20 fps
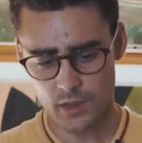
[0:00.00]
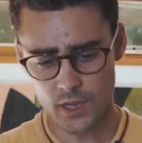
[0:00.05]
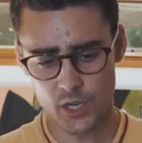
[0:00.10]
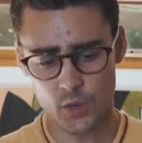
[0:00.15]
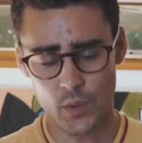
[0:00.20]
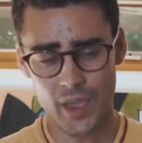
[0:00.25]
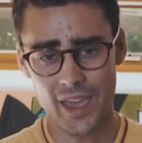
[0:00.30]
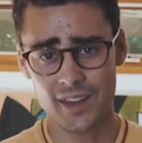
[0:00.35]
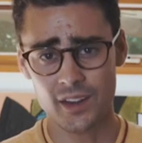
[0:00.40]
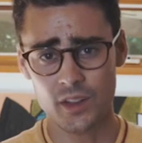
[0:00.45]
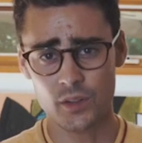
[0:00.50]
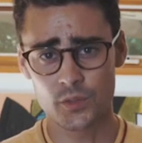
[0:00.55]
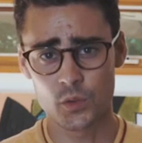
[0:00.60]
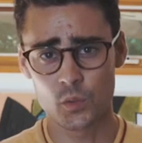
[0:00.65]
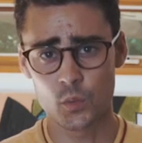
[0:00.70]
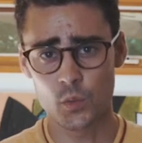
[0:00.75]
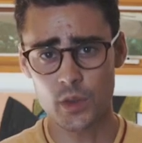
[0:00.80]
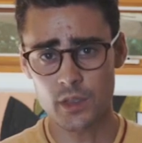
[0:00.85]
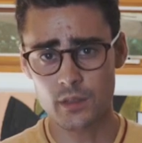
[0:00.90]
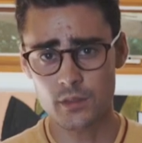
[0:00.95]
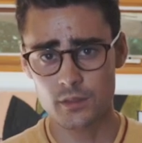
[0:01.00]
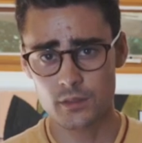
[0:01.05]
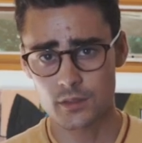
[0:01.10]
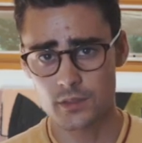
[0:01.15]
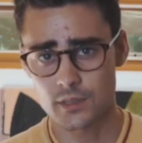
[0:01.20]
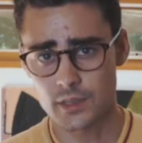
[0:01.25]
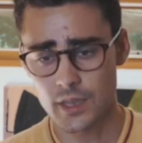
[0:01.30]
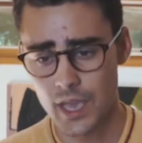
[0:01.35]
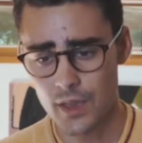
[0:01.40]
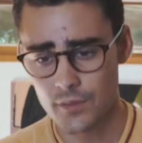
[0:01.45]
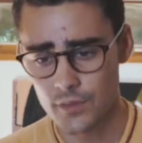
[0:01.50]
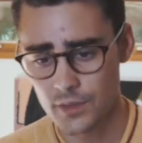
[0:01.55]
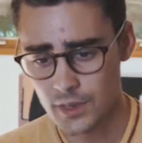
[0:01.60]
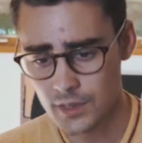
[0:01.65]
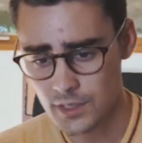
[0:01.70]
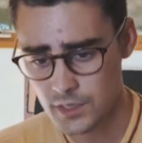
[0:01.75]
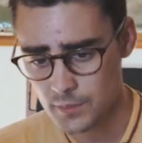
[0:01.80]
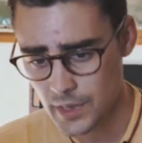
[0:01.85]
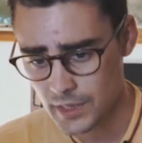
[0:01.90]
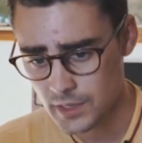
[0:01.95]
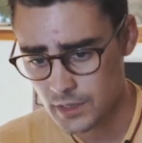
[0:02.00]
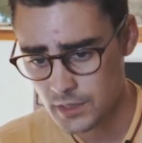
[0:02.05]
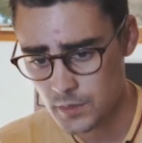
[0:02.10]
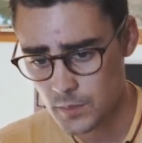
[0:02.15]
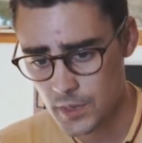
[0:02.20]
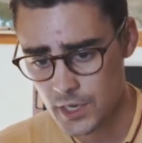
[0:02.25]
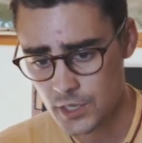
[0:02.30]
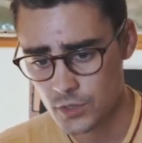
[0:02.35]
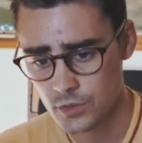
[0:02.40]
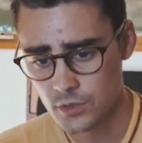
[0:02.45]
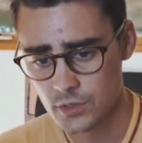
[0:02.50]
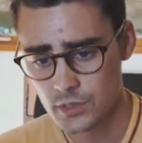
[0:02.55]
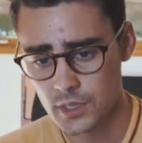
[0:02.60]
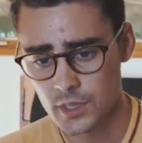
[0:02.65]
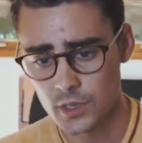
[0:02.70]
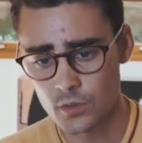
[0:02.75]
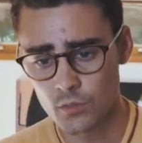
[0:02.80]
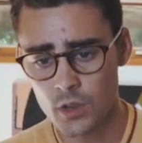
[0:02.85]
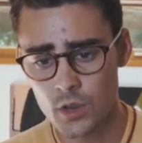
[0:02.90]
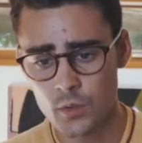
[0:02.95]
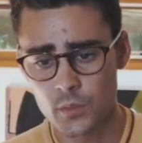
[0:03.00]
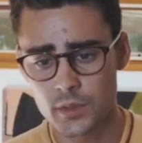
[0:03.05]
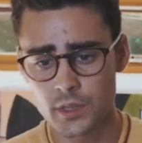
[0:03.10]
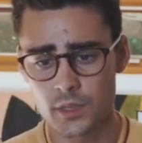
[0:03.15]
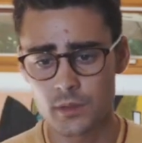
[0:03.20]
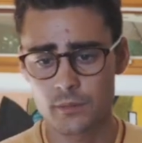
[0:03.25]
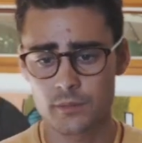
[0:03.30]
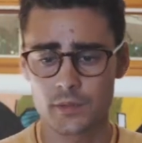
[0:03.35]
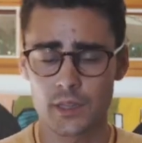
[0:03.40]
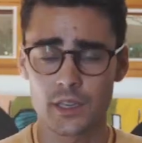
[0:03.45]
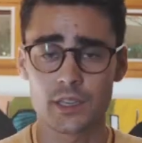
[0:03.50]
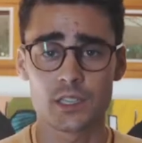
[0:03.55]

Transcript: And you hand out the ring to have it inspected to make sure there's nothing wrong with it.